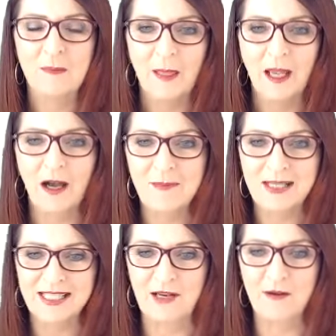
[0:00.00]
I
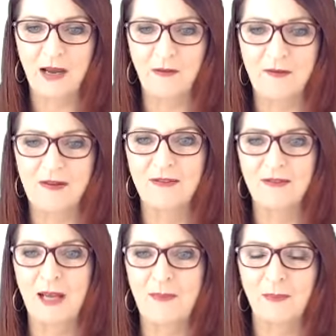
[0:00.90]
myself, however, have
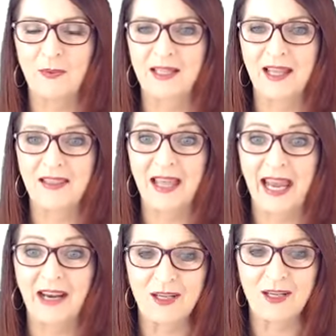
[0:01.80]
come up with another
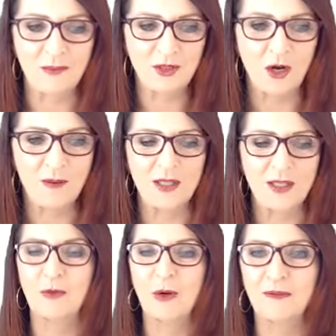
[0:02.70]
acronym, which I much
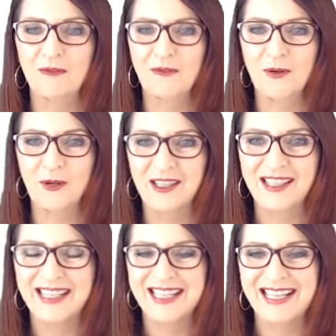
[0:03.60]
more prefer.
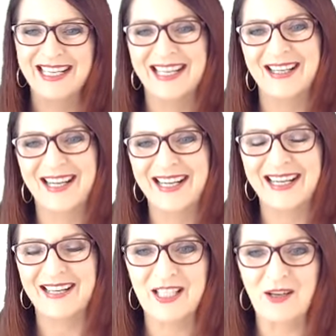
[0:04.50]

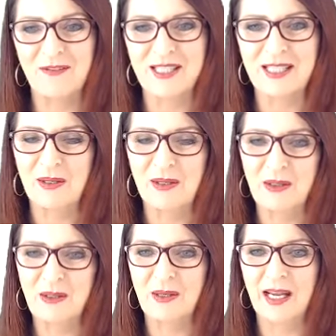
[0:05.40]
So for somebody
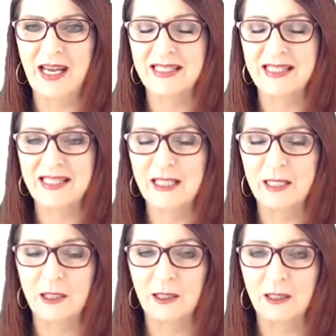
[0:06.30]
who has
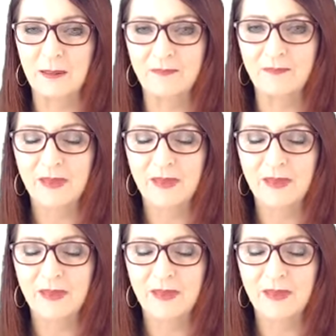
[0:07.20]
the